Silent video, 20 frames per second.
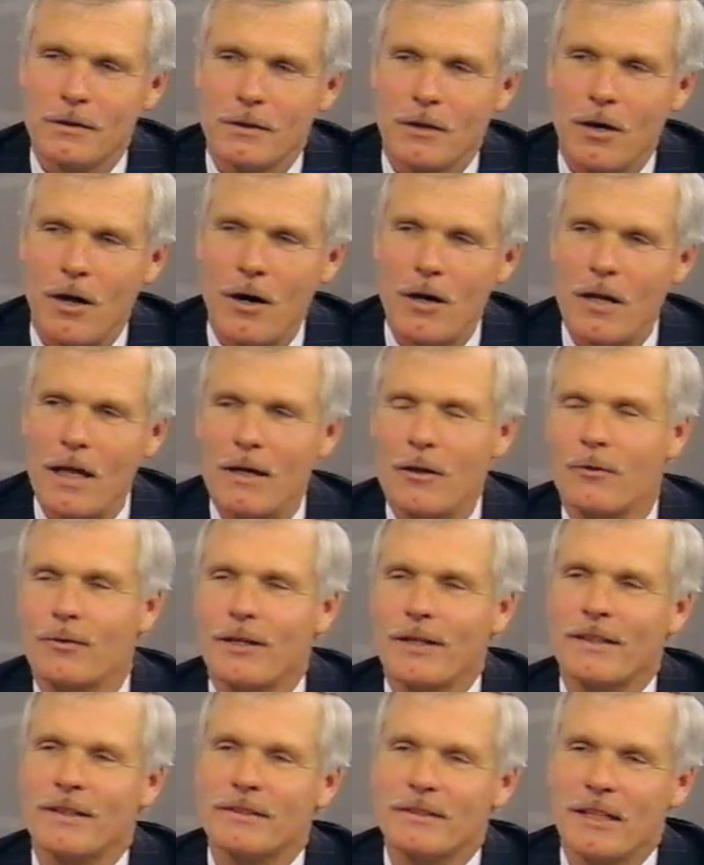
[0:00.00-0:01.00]
Carl, I don't
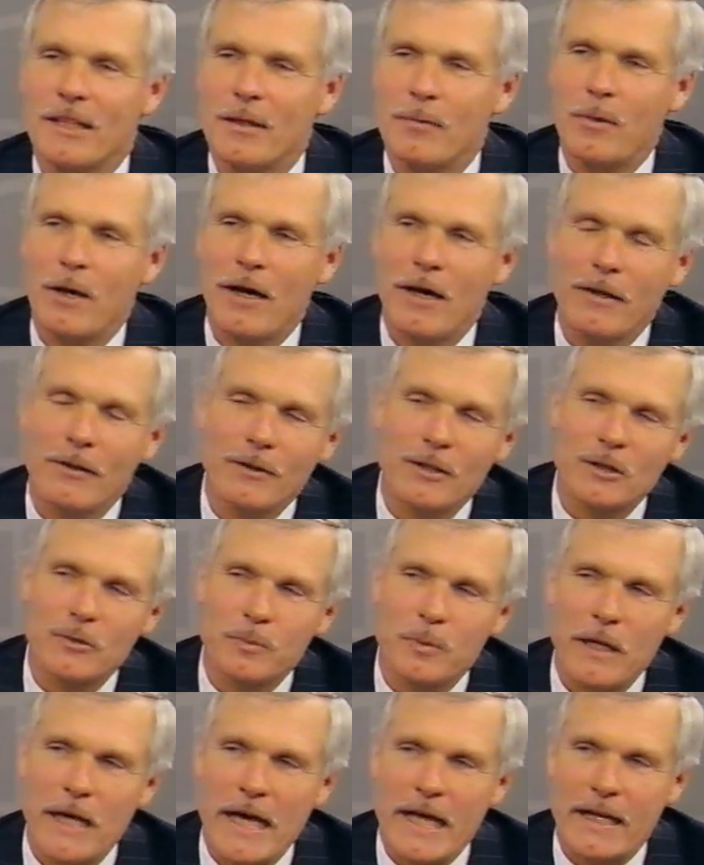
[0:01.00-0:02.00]
think there's anybody on this
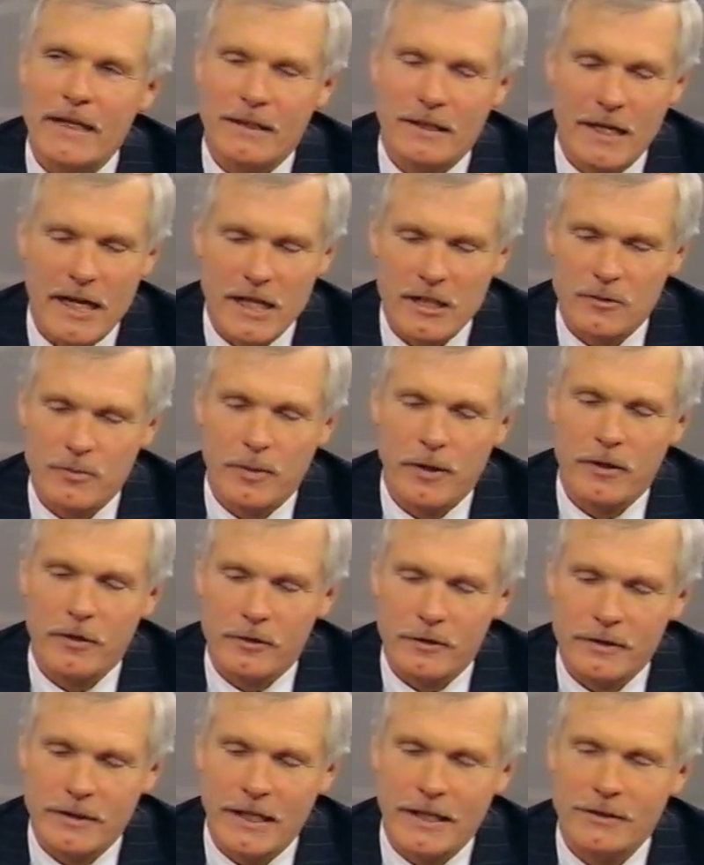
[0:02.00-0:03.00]
planet that has better
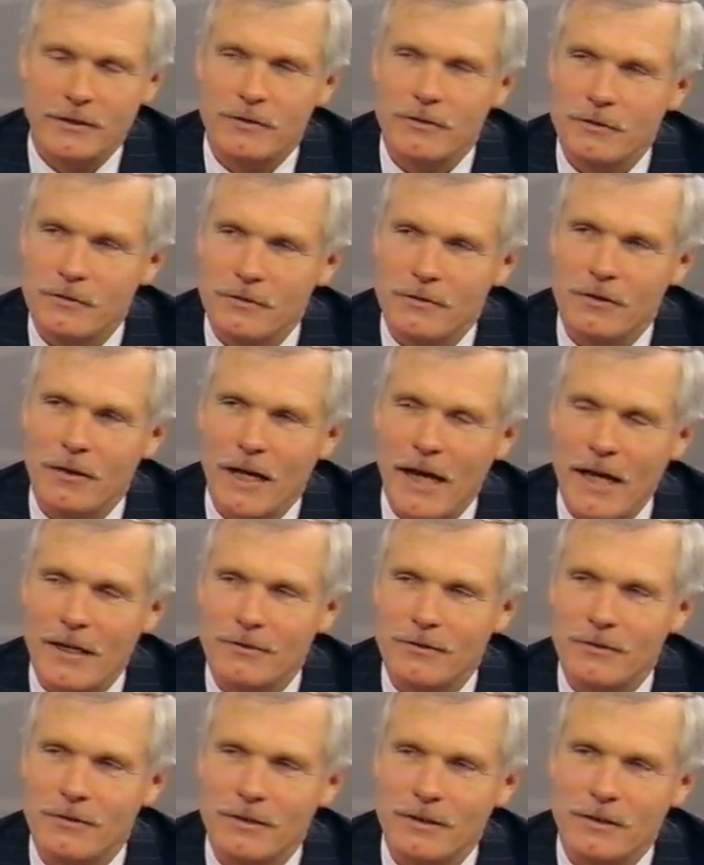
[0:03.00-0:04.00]
credentials to
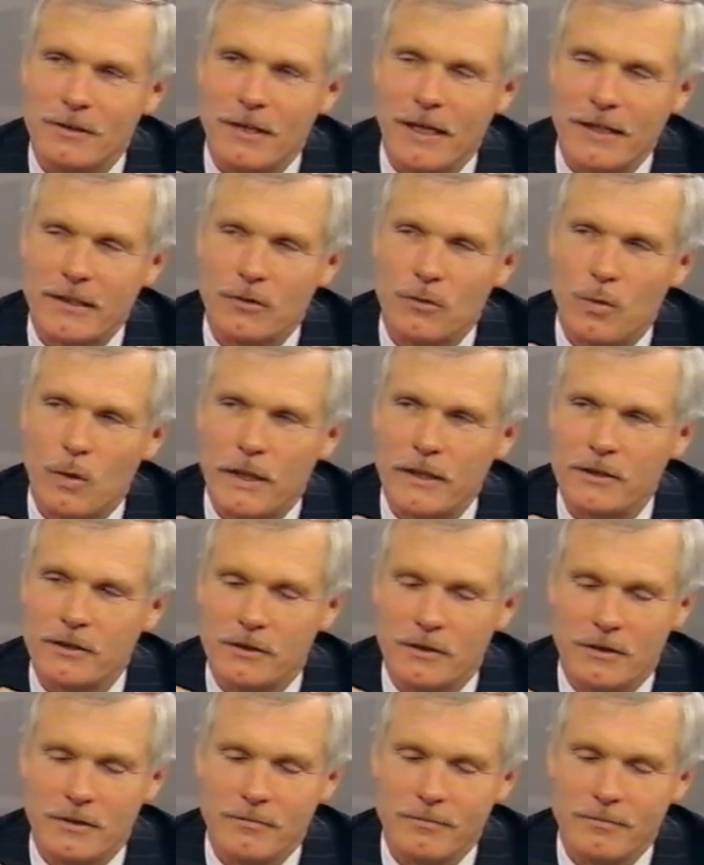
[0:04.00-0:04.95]
answer this next question